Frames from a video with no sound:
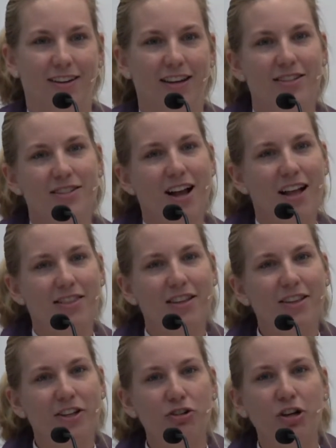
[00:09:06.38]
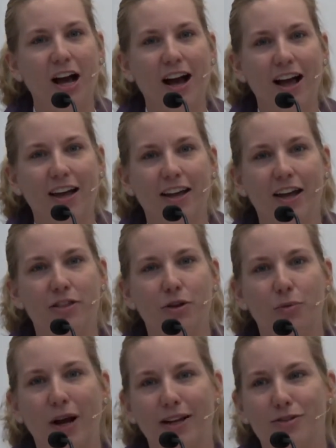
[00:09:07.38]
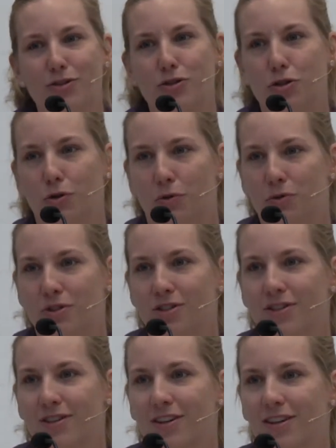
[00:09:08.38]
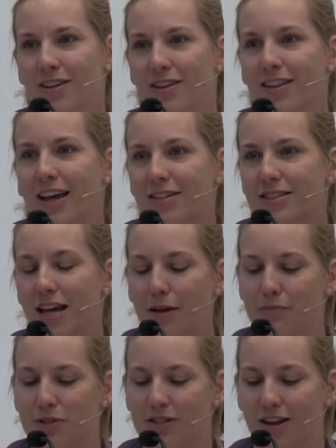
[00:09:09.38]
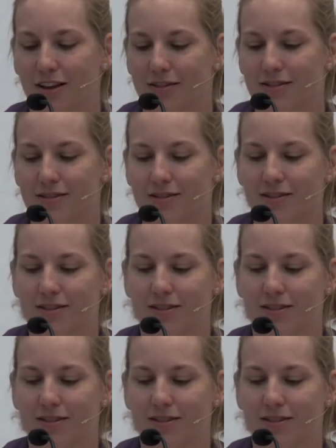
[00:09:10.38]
It's not the little guy in the red suit that tempts us.